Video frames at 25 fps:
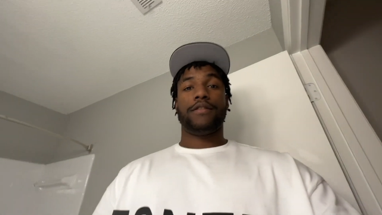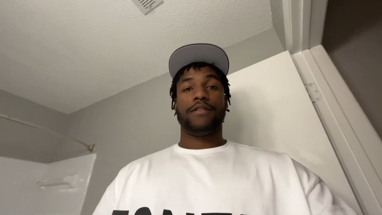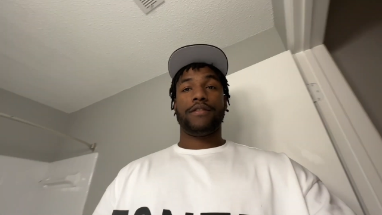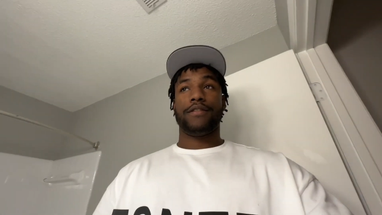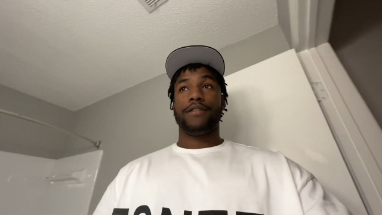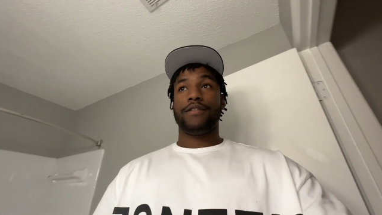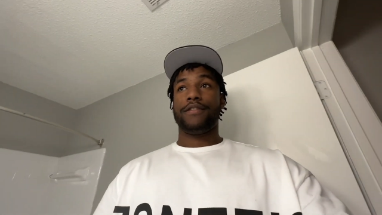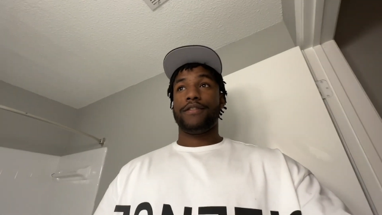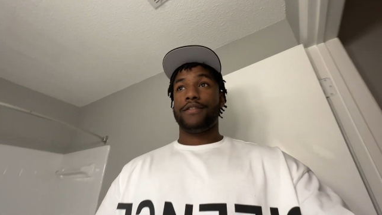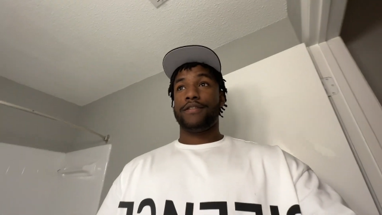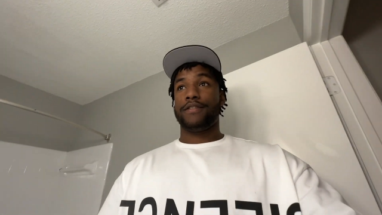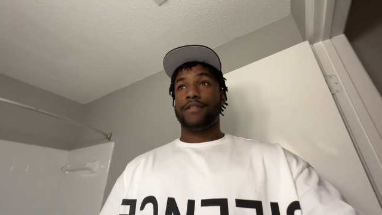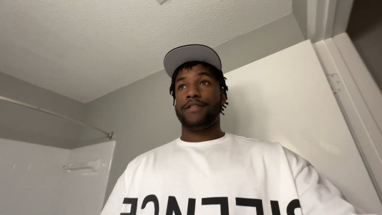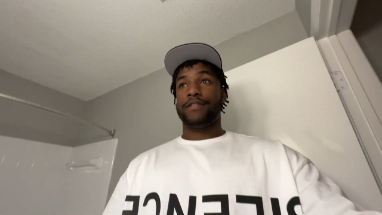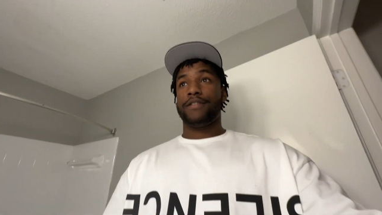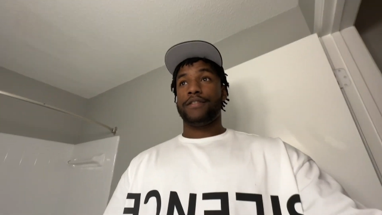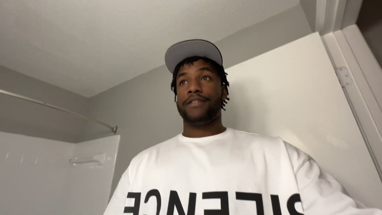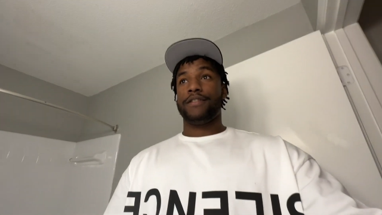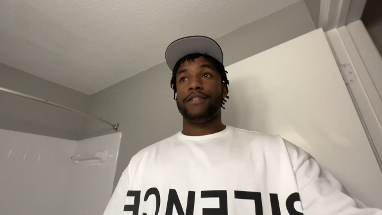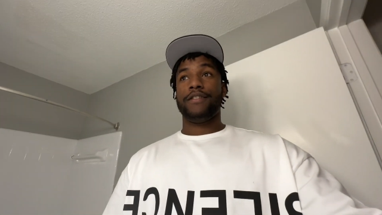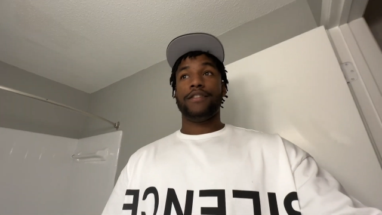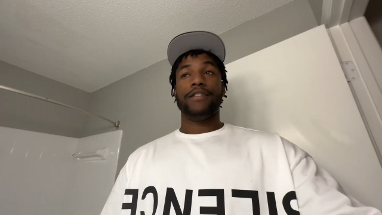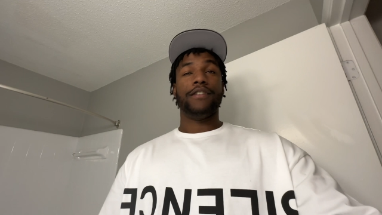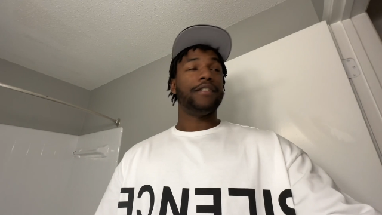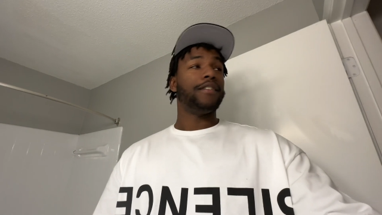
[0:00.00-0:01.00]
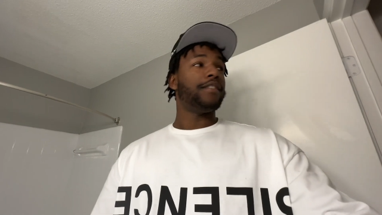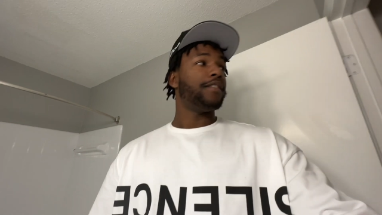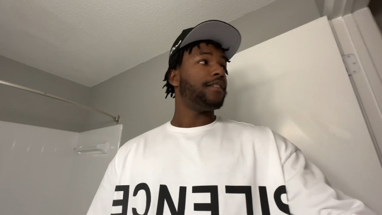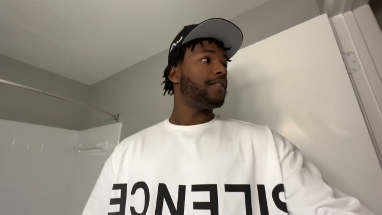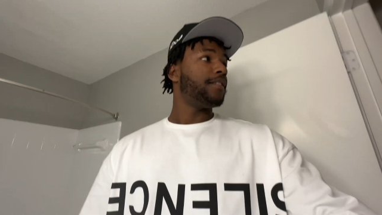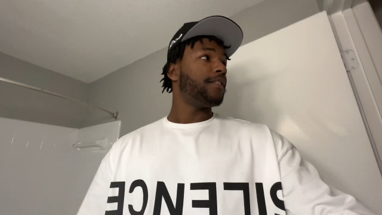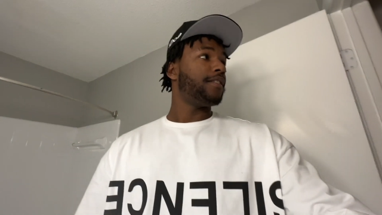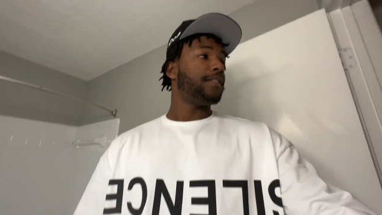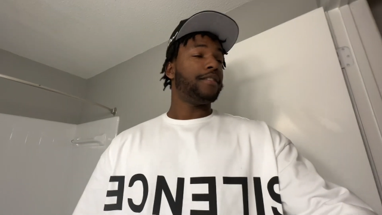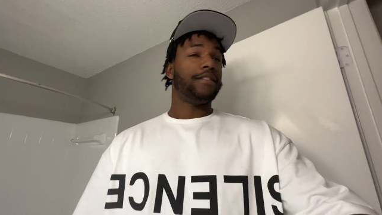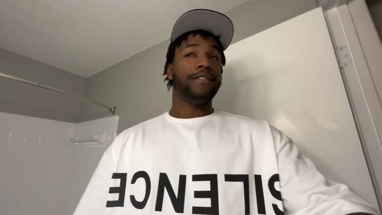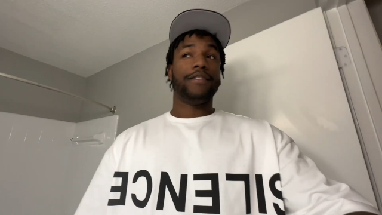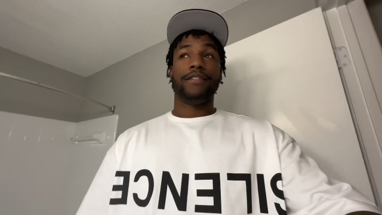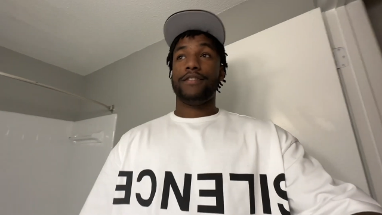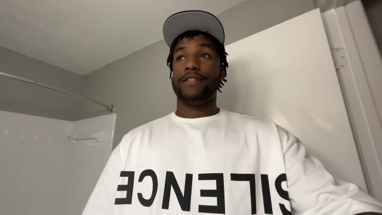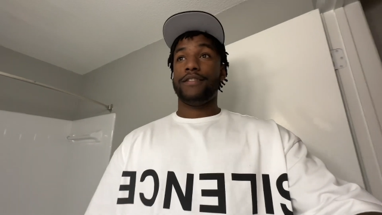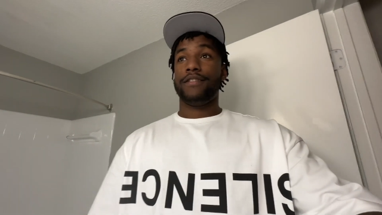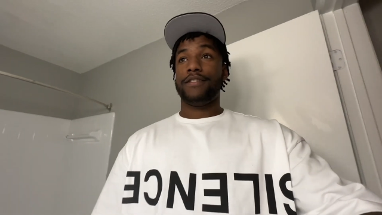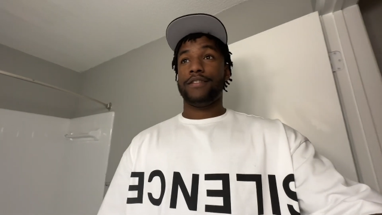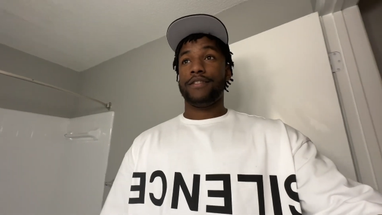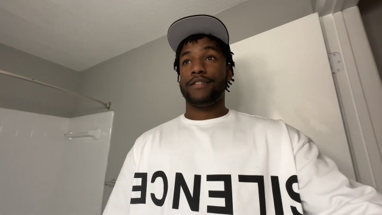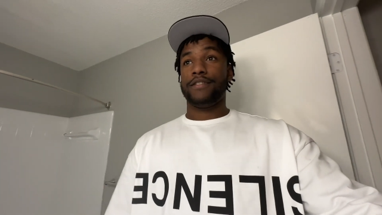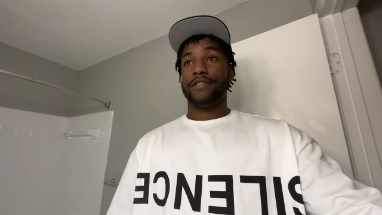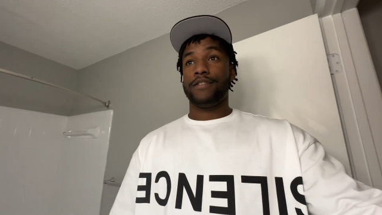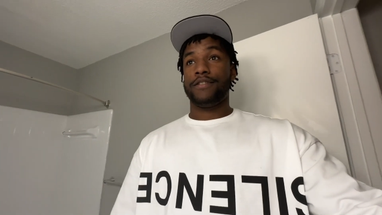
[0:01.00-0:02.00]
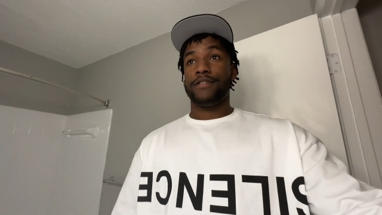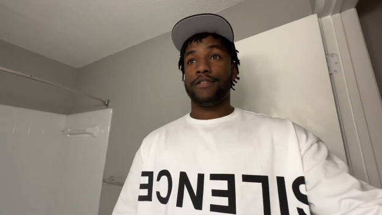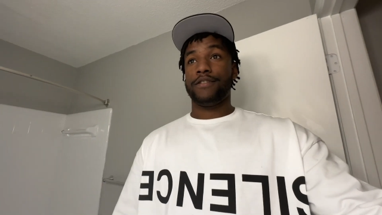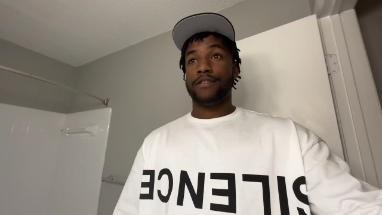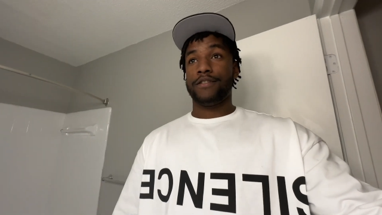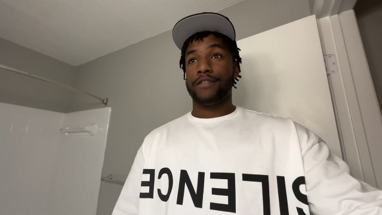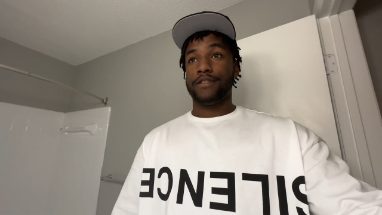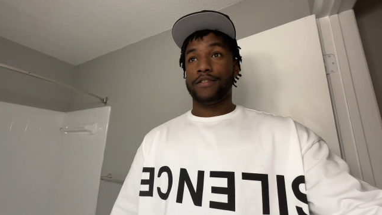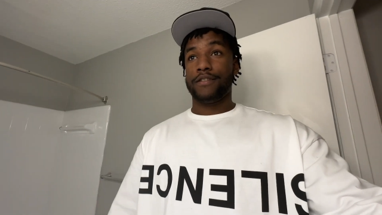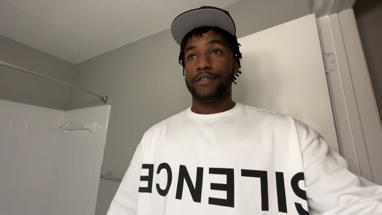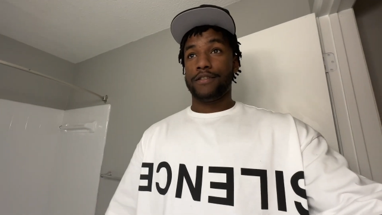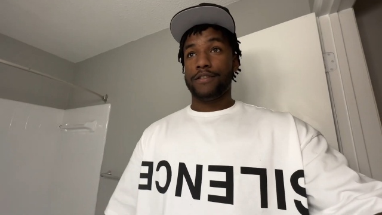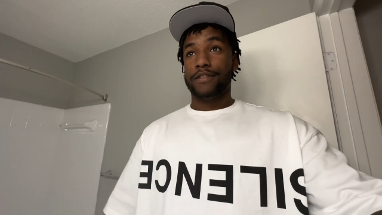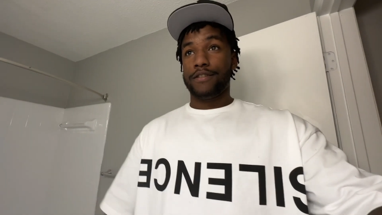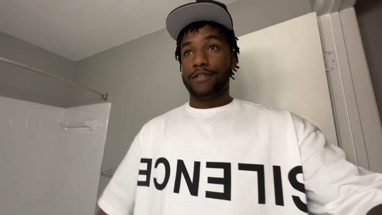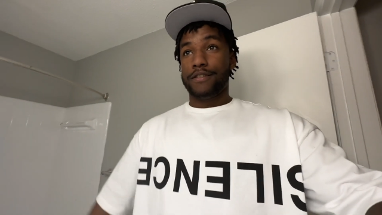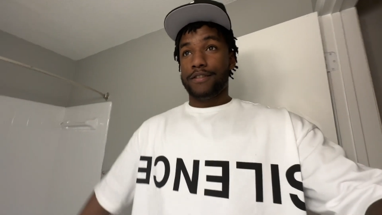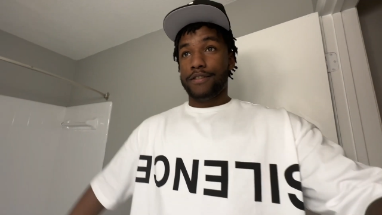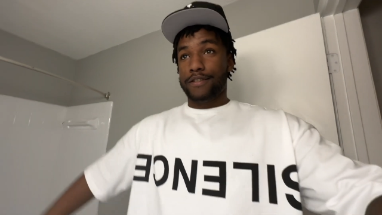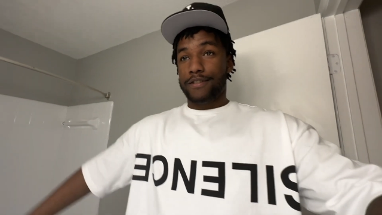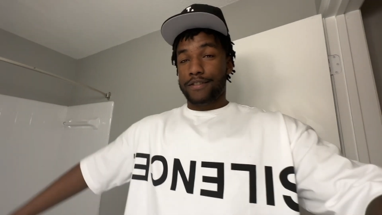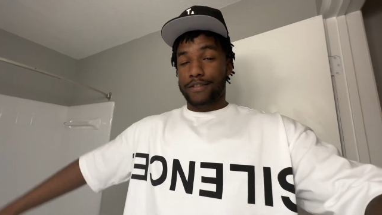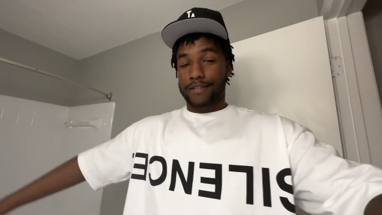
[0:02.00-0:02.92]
Nobody speaks.